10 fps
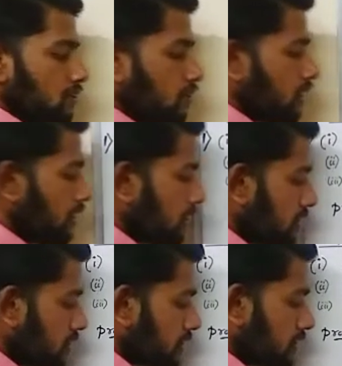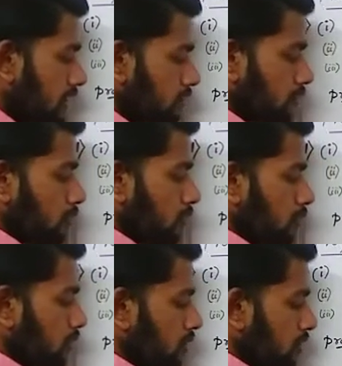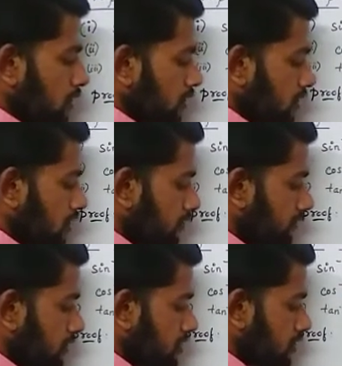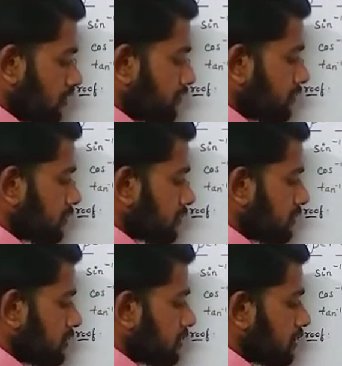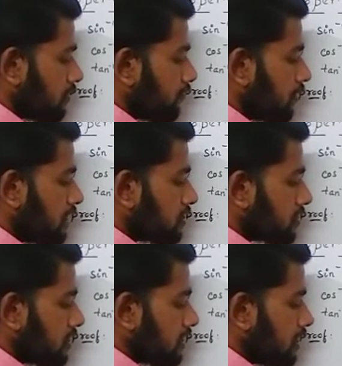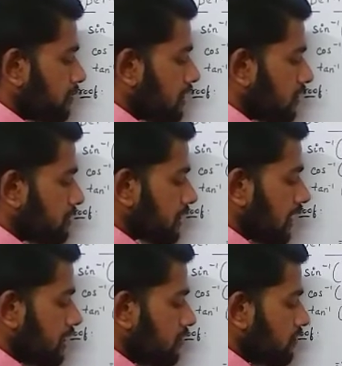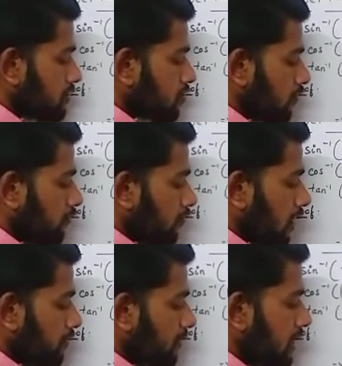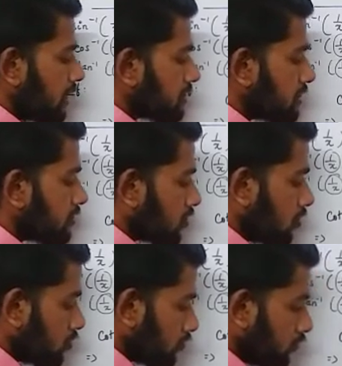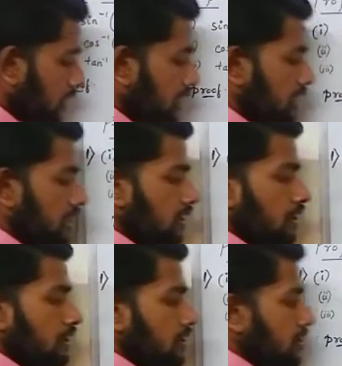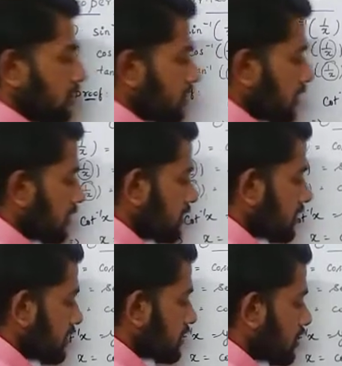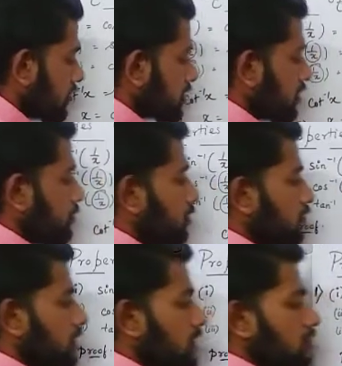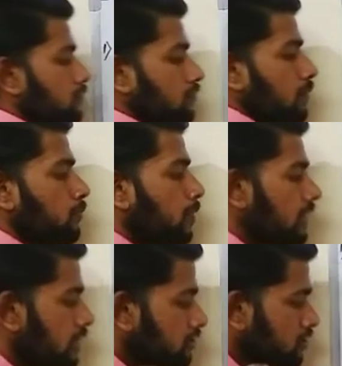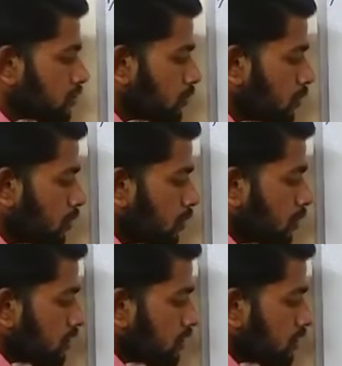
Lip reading: Okay. Therefore, if we shift the function, it becomes tan inverse of 1 by x is equal to y. Take this as equation number 1. From 1 and 2,